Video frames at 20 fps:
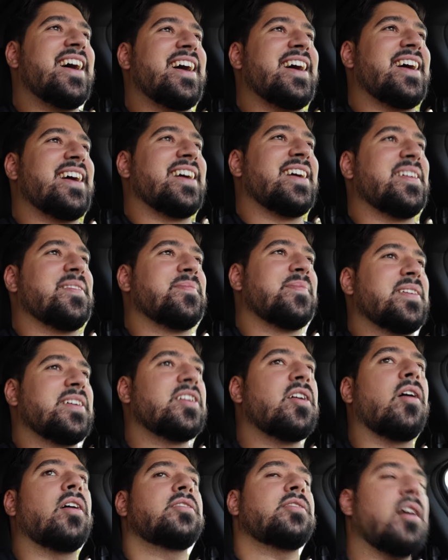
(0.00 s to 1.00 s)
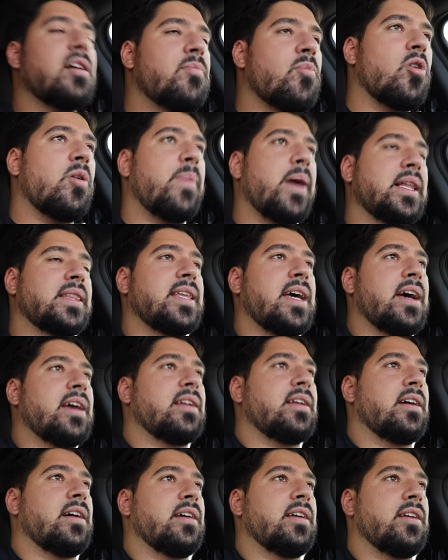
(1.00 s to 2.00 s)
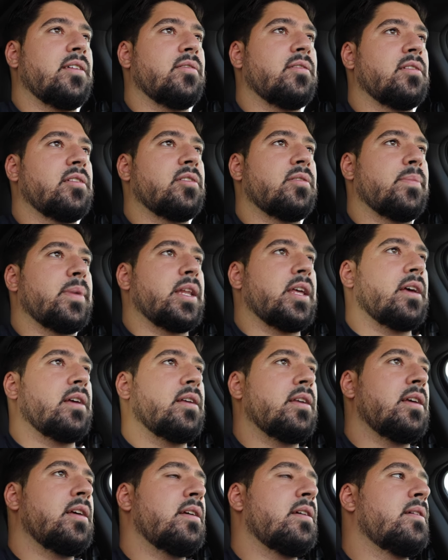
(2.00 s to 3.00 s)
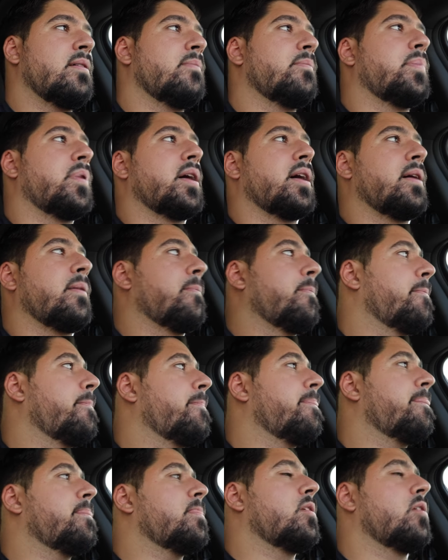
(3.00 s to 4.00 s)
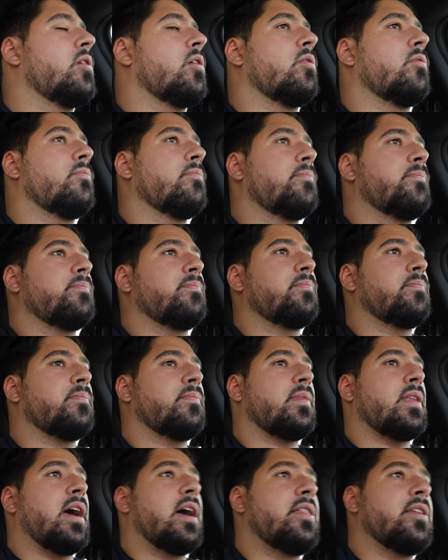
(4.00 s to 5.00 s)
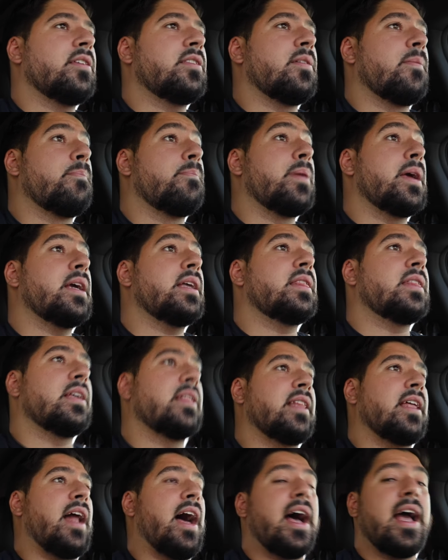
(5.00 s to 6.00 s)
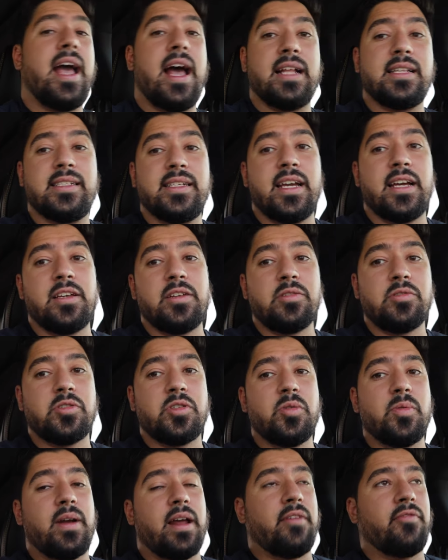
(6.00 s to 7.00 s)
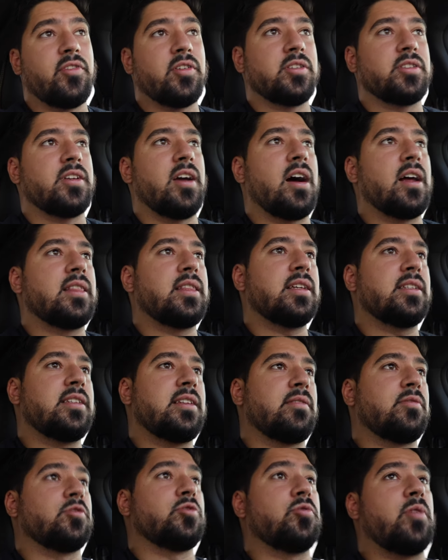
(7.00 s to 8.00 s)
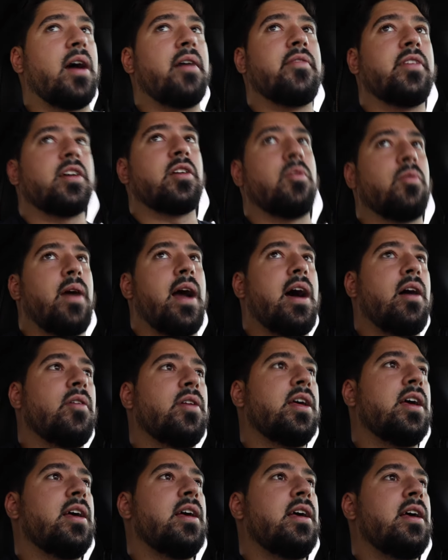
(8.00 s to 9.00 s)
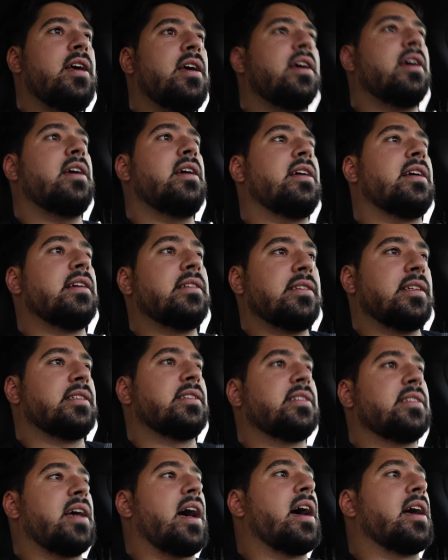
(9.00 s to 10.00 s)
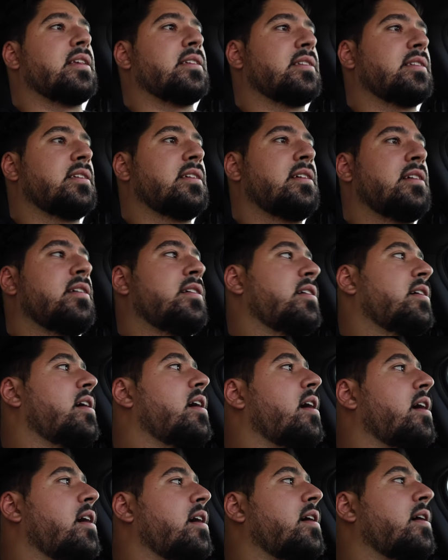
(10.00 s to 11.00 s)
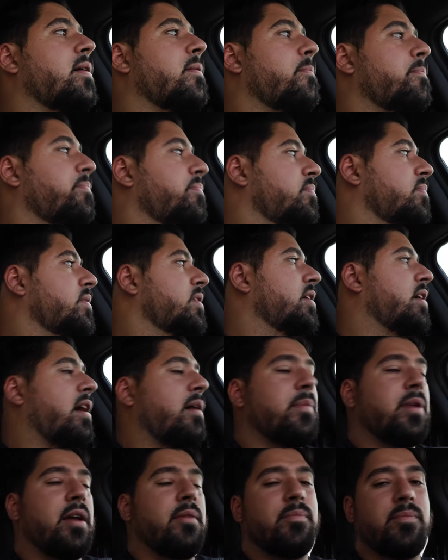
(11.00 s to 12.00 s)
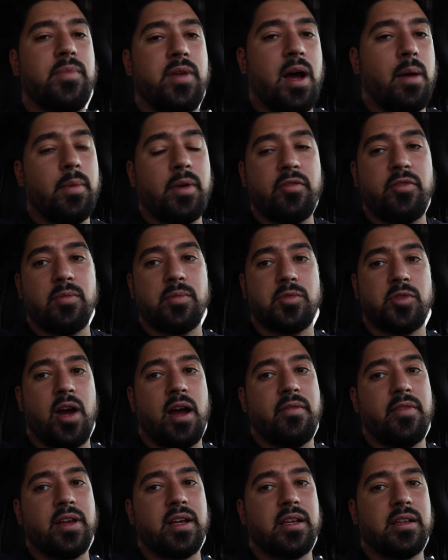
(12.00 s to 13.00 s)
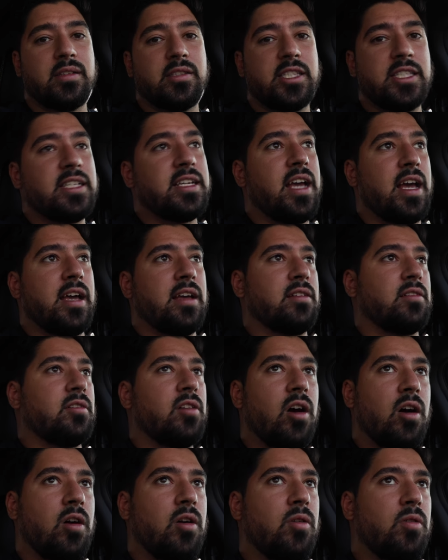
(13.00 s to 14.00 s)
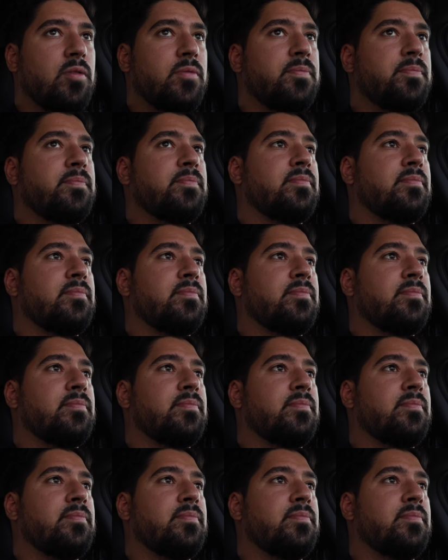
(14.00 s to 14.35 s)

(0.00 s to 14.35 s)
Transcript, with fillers: um, you know, I'll talk more about that uh, here in a little bit. But, you know, I think the big thing that I had to get used to when I first got this and I was driving it around is its size. Um, I mean, I'm coming from driving a C8, low,